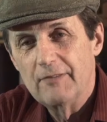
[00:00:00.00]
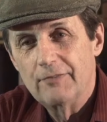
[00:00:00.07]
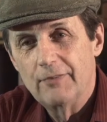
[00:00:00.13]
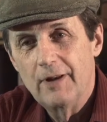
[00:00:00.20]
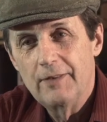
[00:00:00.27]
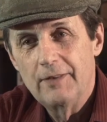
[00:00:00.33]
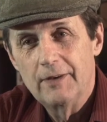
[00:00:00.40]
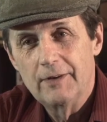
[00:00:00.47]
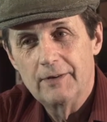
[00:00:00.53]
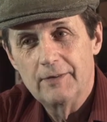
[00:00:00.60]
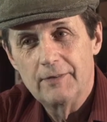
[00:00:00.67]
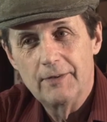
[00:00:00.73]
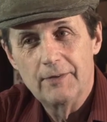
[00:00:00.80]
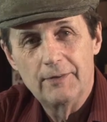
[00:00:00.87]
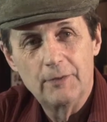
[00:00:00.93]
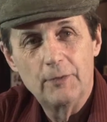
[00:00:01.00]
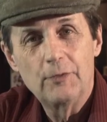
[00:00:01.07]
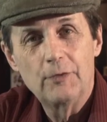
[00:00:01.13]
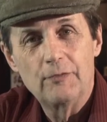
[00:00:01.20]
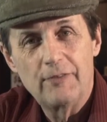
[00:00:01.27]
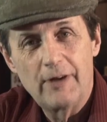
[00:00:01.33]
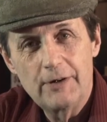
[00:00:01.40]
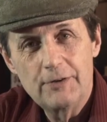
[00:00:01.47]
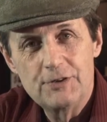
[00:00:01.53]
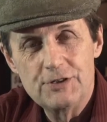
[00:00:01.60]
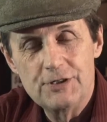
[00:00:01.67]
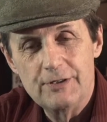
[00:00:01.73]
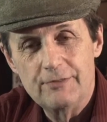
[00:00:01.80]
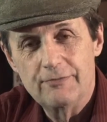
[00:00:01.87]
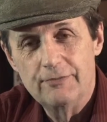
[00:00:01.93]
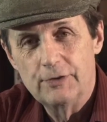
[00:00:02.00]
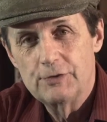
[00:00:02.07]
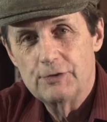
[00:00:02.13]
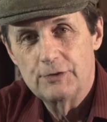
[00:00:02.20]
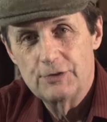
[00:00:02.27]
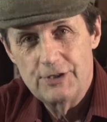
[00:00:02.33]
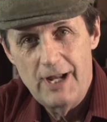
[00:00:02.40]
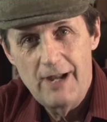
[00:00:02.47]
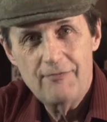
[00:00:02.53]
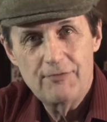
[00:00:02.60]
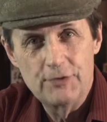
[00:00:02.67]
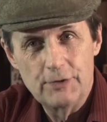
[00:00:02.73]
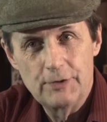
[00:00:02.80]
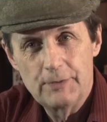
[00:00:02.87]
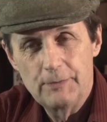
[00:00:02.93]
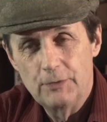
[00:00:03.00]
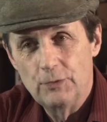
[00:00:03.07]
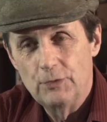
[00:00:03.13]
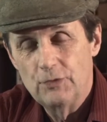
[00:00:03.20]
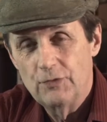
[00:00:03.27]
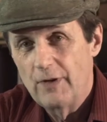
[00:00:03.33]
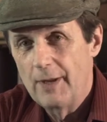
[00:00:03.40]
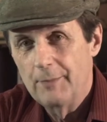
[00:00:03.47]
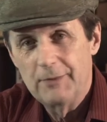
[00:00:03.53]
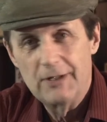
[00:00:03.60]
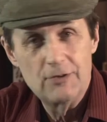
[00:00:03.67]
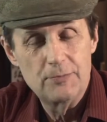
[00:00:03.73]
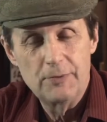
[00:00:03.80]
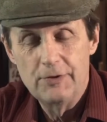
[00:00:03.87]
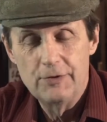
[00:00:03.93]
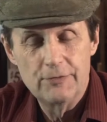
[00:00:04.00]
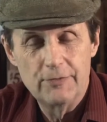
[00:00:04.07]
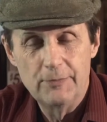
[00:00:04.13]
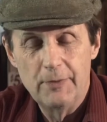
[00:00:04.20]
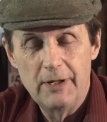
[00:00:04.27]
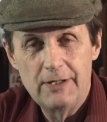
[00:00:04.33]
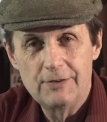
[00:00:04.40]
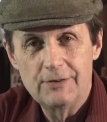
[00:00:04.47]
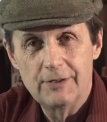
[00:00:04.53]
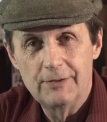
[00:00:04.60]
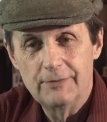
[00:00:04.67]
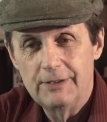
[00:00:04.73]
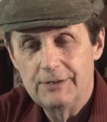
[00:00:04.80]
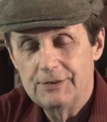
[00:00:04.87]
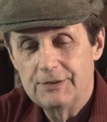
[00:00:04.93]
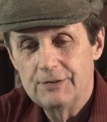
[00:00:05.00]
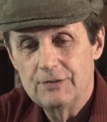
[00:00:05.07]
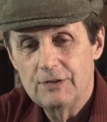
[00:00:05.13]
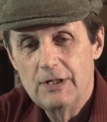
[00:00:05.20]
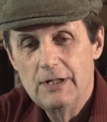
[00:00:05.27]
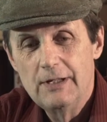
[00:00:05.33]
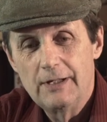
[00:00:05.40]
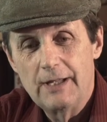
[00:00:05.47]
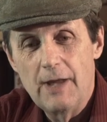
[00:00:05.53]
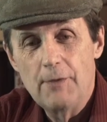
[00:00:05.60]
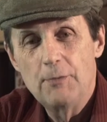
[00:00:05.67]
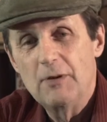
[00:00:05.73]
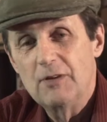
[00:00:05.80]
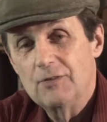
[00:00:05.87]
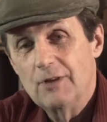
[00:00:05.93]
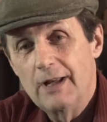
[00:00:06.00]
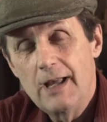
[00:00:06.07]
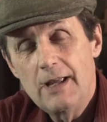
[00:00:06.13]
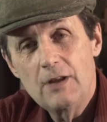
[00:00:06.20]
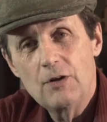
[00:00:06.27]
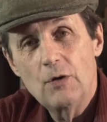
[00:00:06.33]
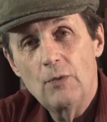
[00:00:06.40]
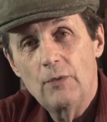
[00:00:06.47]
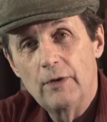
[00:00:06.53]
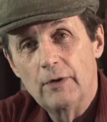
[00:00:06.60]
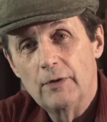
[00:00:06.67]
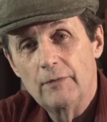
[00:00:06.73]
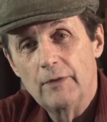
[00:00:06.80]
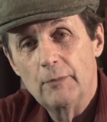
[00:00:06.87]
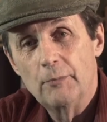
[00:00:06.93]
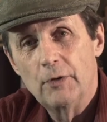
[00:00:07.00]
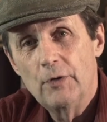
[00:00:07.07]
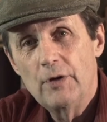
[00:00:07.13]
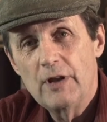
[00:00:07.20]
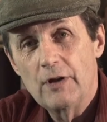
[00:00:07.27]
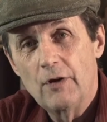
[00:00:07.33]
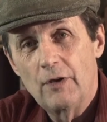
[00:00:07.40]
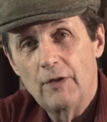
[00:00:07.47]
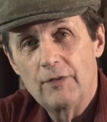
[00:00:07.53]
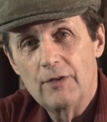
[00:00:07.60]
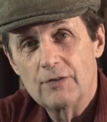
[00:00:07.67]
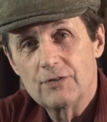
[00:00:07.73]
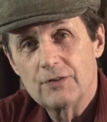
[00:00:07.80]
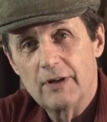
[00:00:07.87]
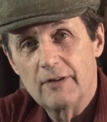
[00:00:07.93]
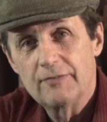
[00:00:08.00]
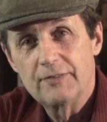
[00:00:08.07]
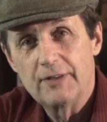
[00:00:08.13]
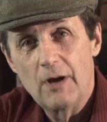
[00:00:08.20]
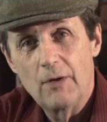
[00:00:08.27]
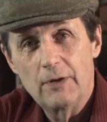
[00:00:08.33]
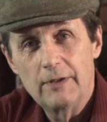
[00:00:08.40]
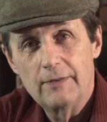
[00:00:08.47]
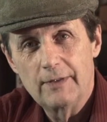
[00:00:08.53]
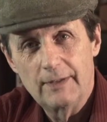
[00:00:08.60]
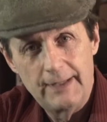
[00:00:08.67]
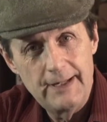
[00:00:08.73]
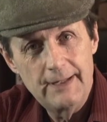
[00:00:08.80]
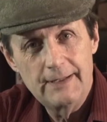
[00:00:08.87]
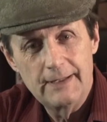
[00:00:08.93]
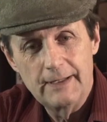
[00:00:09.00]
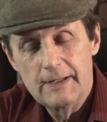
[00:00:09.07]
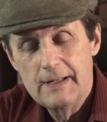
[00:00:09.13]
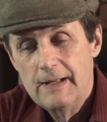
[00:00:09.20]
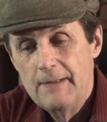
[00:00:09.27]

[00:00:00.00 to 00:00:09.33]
friend, the local fire chief, Virgil Schaffner, whose family has been here for many generations, came to me and said, hey, you know, they're burning all of this stuff down at the landing.